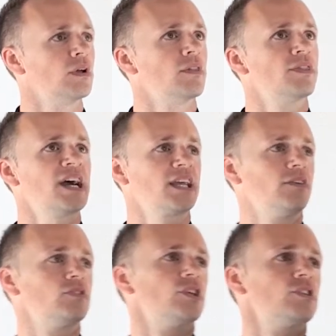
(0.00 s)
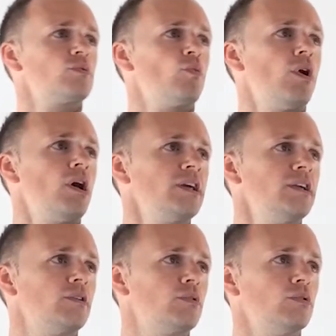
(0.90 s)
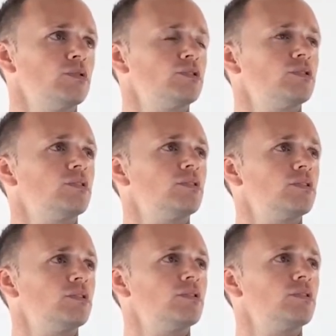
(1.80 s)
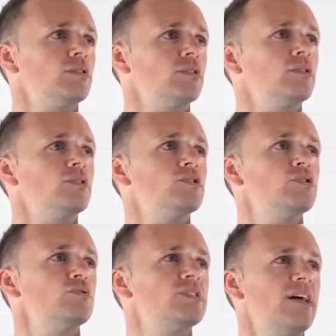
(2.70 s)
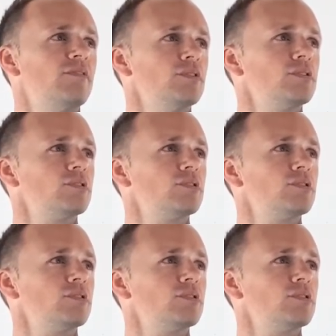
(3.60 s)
That gives us y equals 2/7